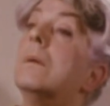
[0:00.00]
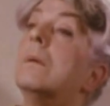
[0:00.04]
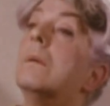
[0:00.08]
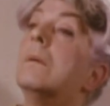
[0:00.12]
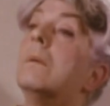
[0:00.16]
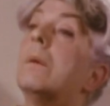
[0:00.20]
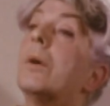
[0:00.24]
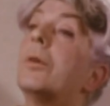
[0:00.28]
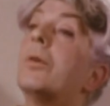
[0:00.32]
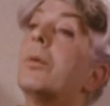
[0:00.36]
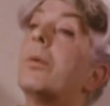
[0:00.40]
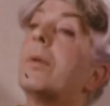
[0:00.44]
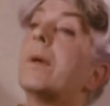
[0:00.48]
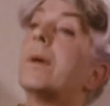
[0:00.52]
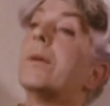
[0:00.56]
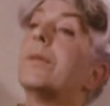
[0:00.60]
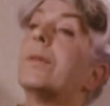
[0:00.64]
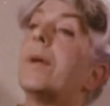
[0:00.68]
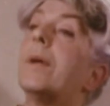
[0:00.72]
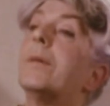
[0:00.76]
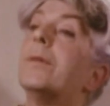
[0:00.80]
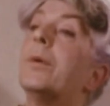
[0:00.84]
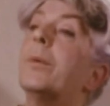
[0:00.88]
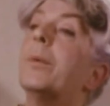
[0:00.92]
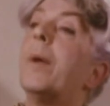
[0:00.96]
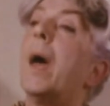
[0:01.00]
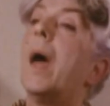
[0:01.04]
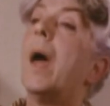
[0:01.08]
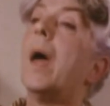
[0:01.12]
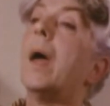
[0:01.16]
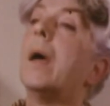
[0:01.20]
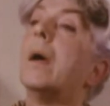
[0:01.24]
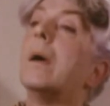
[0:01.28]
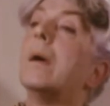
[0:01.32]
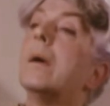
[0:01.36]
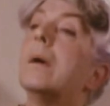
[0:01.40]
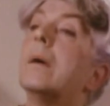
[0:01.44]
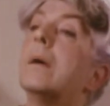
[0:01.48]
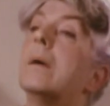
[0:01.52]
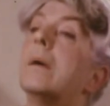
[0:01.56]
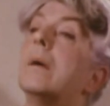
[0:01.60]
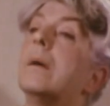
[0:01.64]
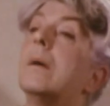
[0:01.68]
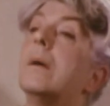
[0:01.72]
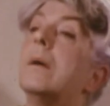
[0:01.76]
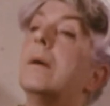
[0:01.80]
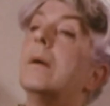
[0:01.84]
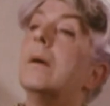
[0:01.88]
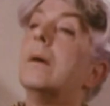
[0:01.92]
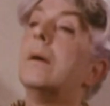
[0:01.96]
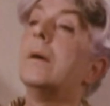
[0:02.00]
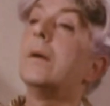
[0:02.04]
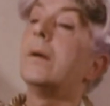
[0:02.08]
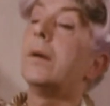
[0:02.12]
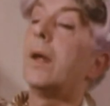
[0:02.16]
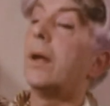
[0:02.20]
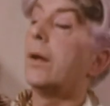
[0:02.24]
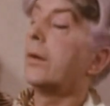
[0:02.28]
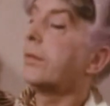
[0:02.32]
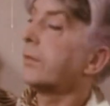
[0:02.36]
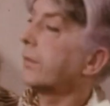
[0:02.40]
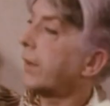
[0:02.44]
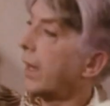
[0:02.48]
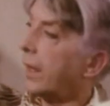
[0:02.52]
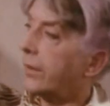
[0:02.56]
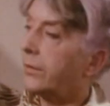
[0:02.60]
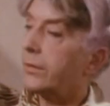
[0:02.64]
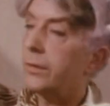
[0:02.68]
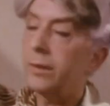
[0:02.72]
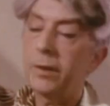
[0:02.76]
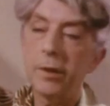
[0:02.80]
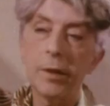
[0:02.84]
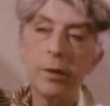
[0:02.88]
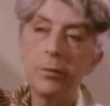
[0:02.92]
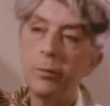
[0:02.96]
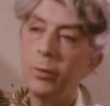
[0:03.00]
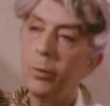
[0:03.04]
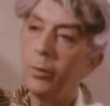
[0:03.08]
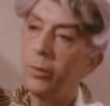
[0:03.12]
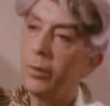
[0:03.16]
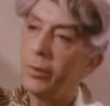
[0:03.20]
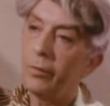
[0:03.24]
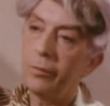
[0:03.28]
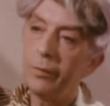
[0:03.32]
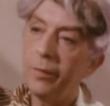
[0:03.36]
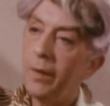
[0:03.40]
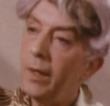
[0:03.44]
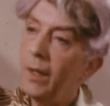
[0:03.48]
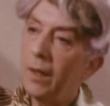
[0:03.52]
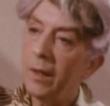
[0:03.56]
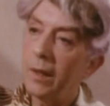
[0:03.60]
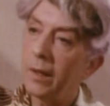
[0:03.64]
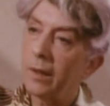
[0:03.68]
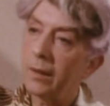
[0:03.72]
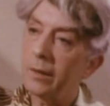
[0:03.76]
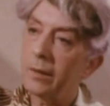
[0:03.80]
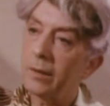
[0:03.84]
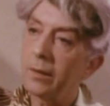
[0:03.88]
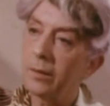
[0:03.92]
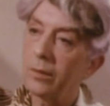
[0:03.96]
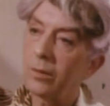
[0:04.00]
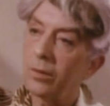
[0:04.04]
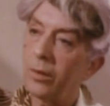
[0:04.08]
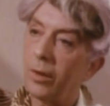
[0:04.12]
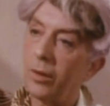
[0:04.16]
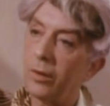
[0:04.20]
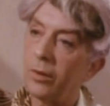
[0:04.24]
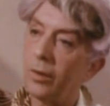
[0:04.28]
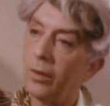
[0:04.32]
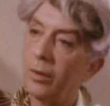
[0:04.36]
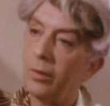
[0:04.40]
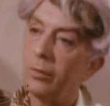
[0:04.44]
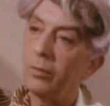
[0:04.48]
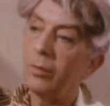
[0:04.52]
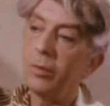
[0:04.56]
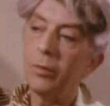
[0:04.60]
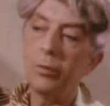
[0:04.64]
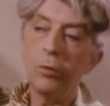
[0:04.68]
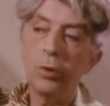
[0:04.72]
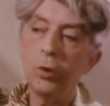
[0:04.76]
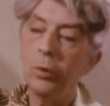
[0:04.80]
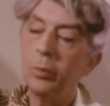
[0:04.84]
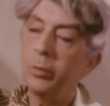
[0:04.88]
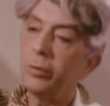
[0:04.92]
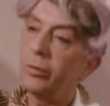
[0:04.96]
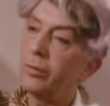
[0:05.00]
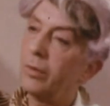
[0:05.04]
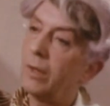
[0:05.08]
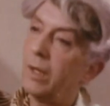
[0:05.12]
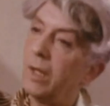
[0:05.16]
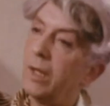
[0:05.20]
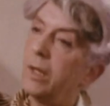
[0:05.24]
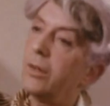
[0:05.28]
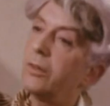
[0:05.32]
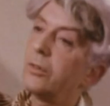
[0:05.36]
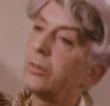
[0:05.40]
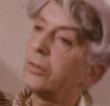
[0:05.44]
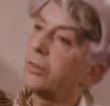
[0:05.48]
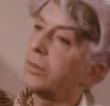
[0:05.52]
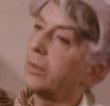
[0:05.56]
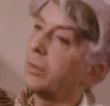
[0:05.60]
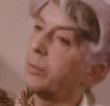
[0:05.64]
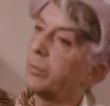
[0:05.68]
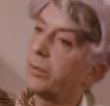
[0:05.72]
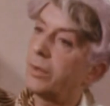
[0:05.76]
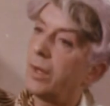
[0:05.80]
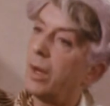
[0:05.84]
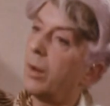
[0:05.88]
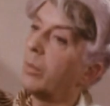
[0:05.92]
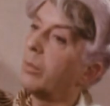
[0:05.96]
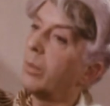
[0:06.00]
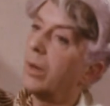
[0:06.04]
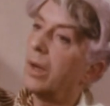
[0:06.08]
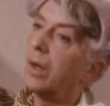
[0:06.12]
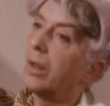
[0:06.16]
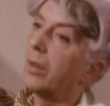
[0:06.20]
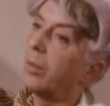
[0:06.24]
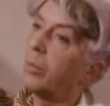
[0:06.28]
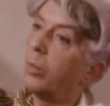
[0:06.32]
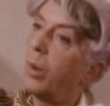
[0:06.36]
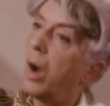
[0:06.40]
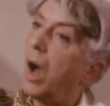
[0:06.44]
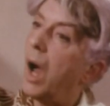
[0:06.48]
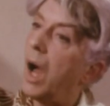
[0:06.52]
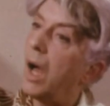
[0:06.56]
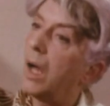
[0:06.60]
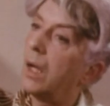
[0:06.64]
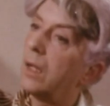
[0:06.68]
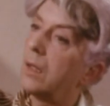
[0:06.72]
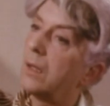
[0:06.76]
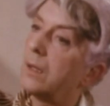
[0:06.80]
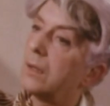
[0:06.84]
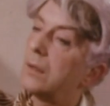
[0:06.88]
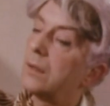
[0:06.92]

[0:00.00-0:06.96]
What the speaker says: What do you think he said today?" And it doesn't give you the feeling that human relationships are worthwhile.